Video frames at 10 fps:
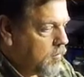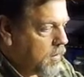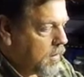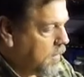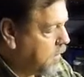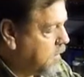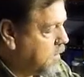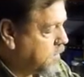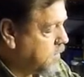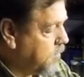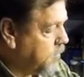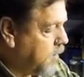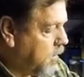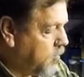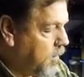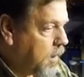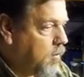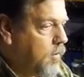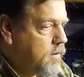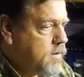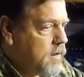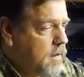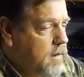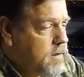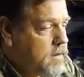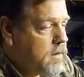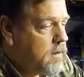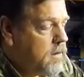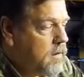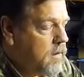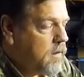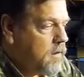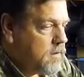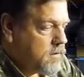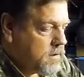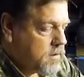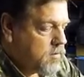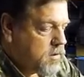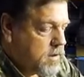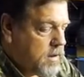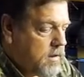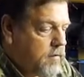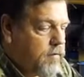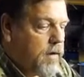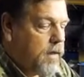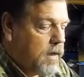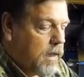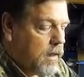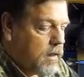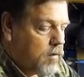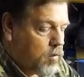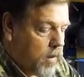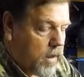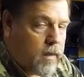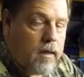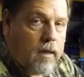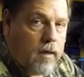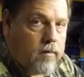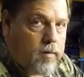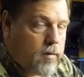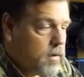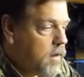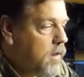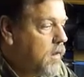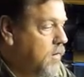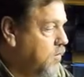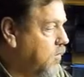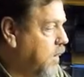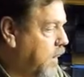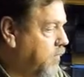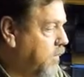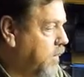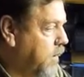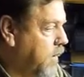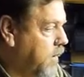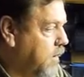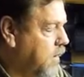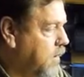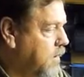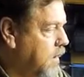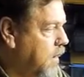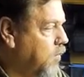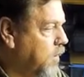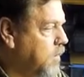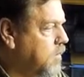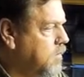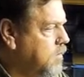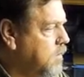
my custom blowback with silencer, just to see if I can quiet it down to the level that I want to.